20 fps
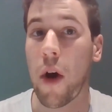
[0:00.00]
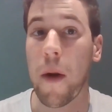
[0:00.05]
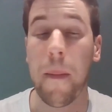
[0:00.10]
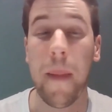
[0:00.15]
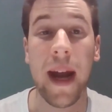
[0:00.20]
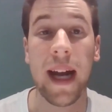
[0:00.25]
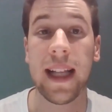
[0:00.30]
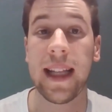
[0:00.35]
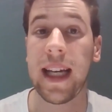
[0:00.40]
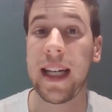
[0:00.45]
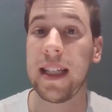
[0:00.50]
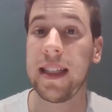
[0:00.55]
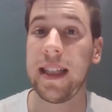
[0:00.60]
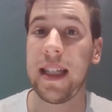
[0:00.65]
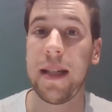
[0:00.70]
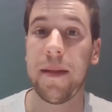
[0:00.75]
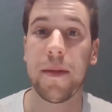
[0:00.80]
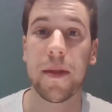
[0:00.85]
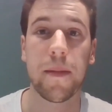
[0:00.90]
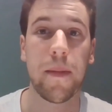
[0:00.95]
many data
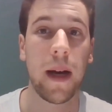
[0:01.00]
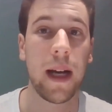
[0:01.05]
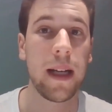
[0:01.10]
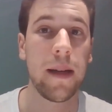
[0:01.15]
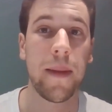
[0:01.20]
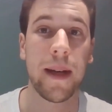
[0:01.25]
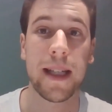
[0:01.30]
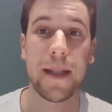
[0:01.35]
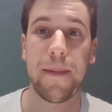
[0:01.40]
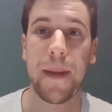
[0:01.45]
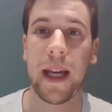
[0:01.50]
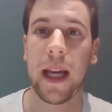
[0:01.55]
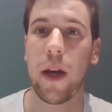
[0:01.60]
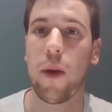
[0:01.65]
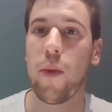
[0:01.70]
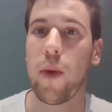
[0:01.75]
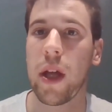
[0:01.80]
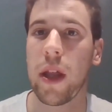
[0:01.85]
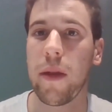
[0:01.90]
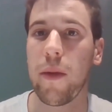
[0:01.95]
teams by
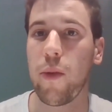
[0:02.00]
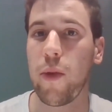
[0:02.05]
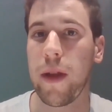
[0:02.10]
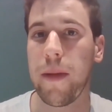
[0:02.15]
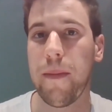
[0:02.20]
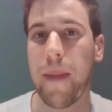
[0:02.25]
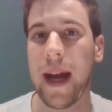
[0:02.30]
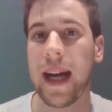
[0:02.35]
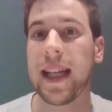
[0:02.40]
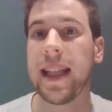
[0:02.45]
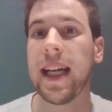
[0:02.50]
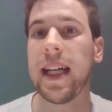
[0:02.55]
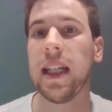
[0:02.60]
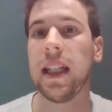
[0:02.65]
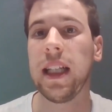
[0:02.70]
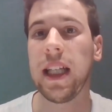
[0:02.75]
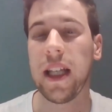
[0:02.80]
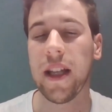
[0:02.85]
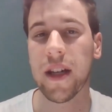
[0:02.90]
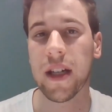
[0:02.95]
speaking with many
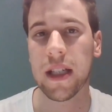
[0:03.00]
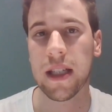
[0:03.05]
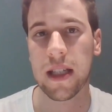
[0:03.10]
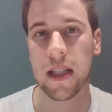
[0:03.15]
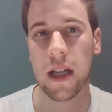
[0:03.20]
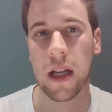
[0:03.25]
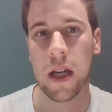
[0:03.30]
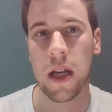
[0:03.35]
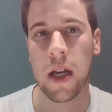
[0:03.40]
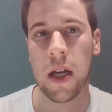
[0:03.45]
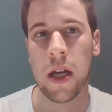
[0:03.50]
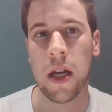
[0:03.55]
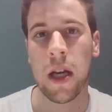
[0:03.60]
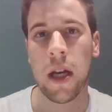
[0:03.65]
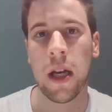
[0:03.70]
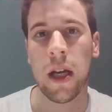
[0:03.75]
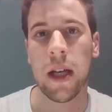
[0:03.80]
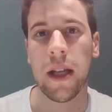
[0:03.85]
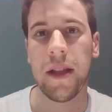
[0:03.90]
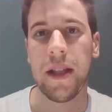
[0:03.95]
data leaders.
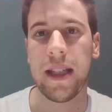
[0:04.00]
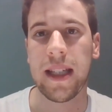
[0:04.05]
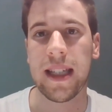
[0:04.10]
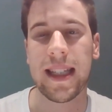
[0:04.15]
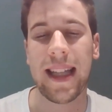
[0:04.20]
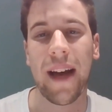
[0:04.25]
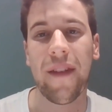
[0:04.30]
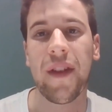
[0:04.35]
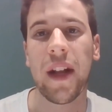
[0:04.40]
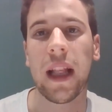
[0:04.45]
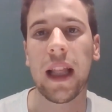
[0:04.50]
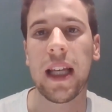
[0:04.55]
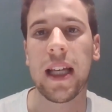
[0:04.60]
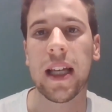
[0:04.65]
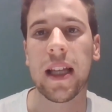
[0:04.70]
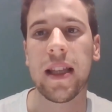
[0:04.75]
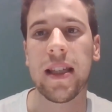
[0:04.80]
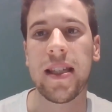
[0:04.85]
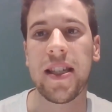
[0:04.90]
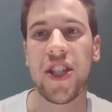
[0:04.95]
This is
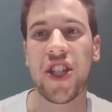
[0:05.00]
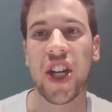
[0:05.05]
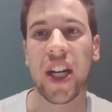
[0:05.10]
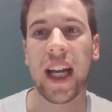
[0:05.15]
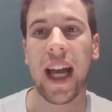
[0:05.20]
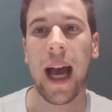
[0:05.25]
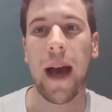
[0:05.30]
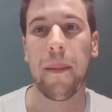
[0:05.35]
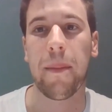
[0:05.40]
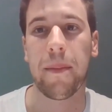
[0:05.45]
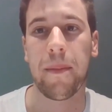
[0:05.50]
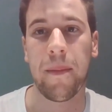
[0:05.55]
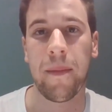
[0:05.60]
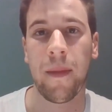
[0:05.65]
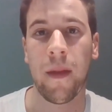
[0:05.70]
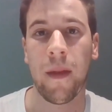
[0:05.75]
definitely a decision gap.